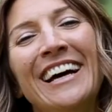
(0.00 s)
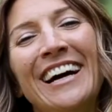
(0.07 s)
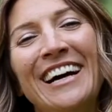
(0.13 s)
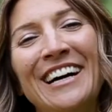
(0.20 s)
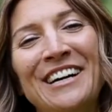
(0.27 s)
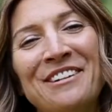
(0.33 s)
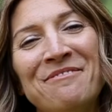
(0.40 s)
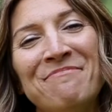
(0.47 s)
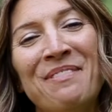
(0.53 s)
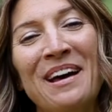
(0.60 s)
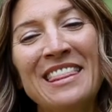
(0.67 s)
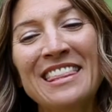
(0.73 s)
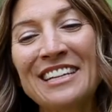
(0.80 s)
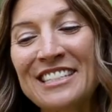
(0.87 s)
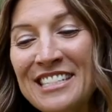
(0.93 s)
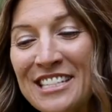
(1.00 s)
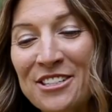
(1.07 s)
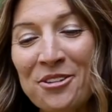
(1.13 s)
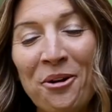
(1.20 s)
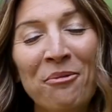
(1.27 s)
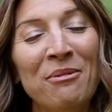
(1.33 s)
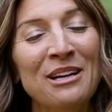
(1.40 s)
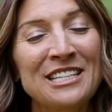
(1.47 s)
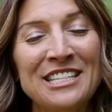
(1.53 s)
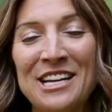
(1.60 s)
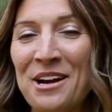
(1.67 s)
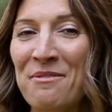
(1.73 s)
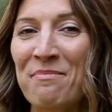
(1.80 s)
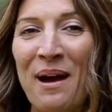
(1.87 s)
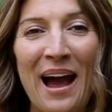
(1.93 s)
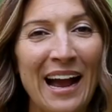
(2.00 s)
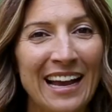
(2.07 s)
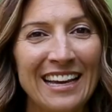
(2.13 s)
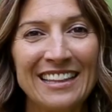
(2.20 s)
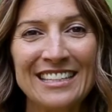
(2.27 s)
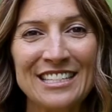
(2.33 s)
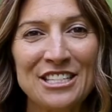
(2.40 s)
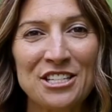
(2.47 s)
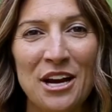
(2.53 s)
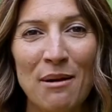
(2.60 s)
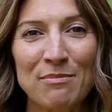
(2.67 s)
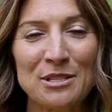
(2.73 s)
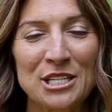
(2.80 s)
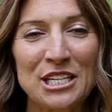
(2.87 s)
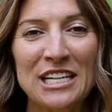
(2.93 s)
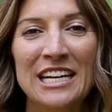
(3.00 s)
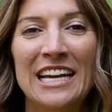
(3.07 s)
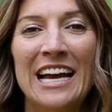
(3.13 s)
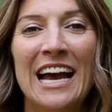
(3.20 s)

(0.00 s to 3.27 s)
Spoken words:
But there's so much to unpack in this chapter.